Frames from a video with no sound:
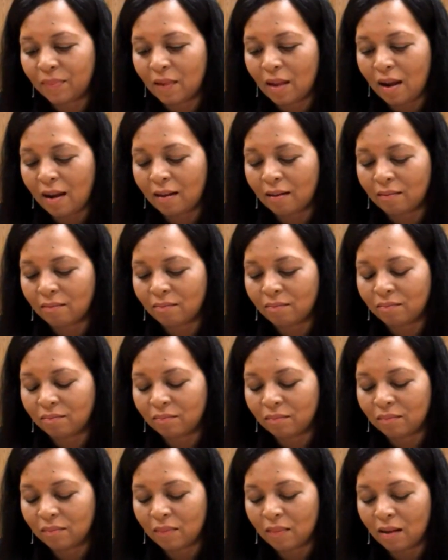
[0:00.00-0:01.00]
our
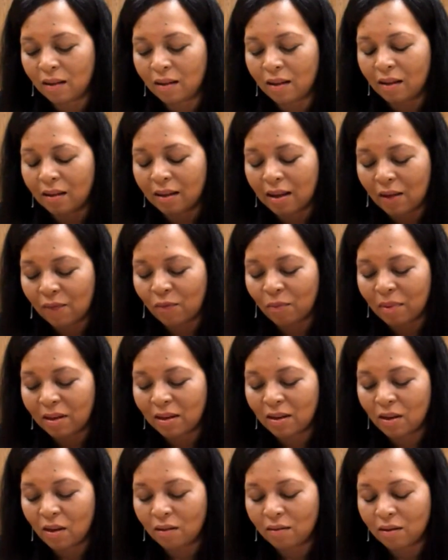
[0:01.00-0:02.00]

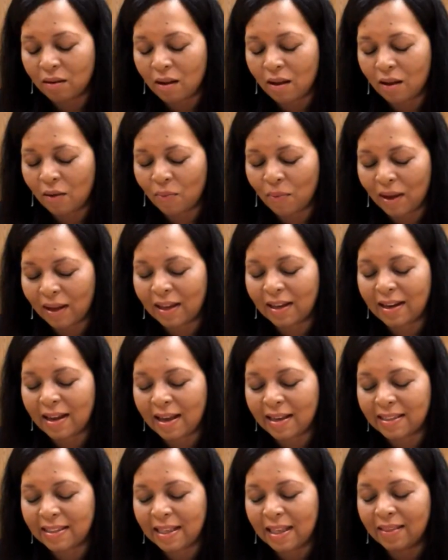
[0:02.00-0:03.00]
government
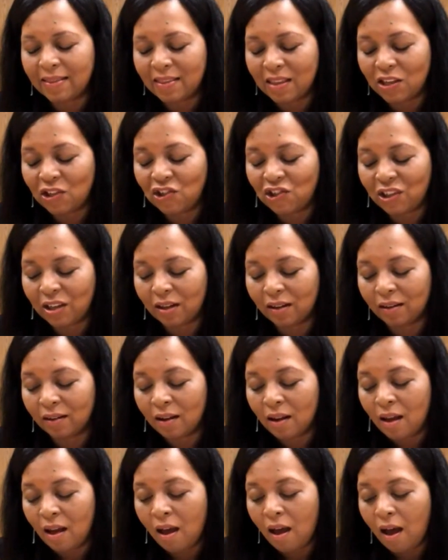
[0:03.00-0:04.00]
recognized that this year.
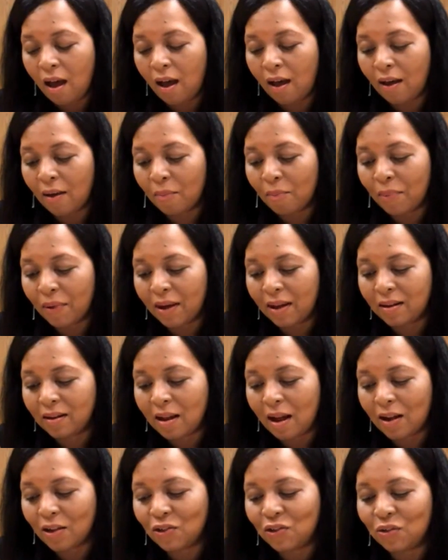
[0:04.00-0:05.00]
But
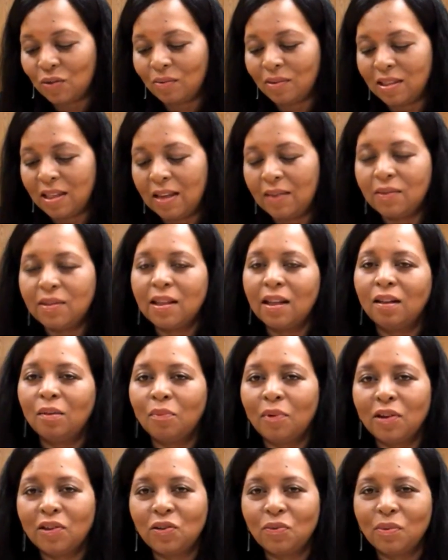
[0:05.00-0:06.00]
our Juneteenth
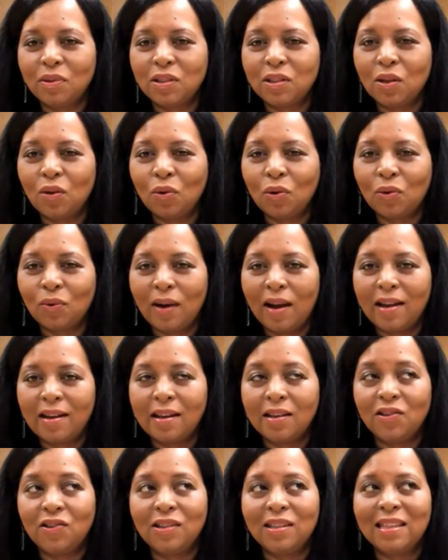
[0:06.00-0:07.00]
celebration was so great.
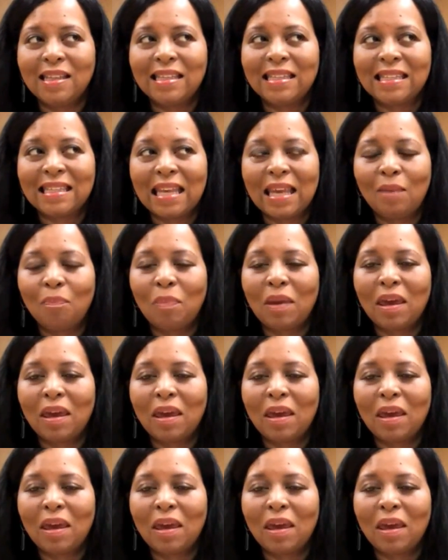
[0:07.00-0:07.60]
And just to see